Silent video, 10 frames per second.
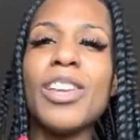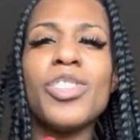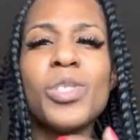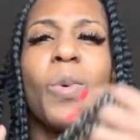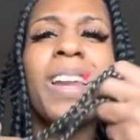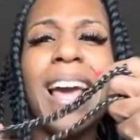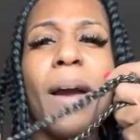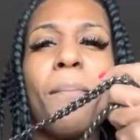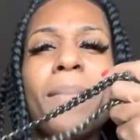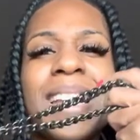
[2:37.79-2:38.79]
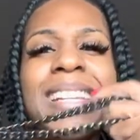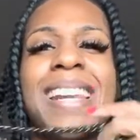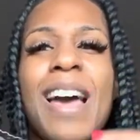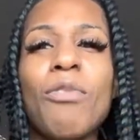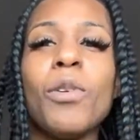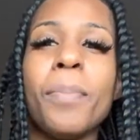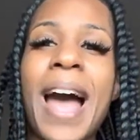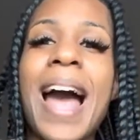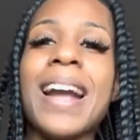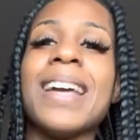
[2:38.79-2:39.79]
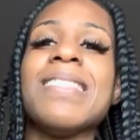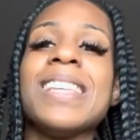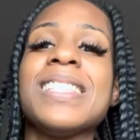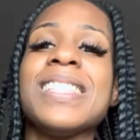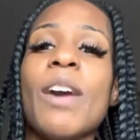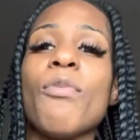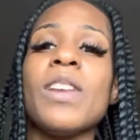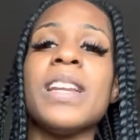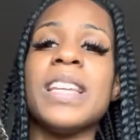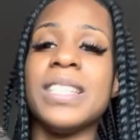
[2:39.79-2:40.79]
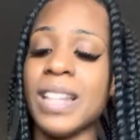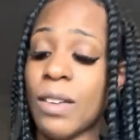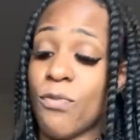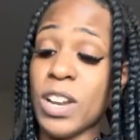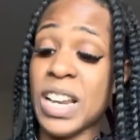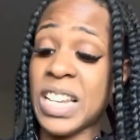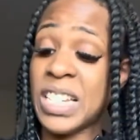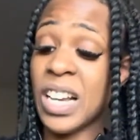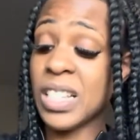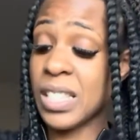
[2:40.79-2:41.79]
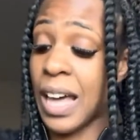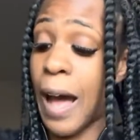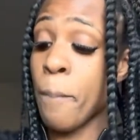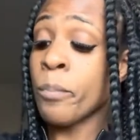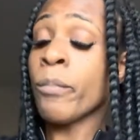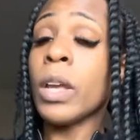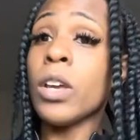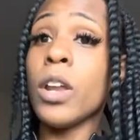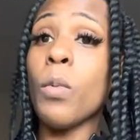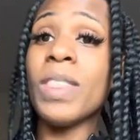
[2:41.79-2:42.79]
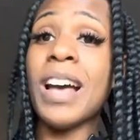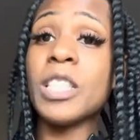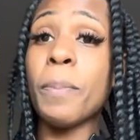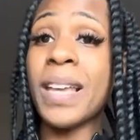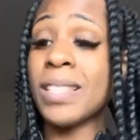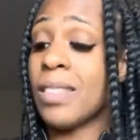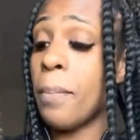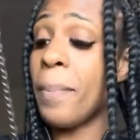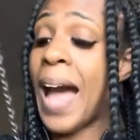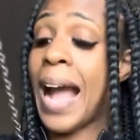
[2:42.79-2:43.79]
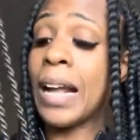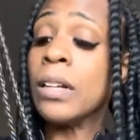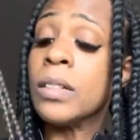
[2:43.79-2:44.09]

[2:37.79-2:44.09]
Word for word: You just want like a mid-level bag. And this definitely, definitely does that, you know, with that space in the back.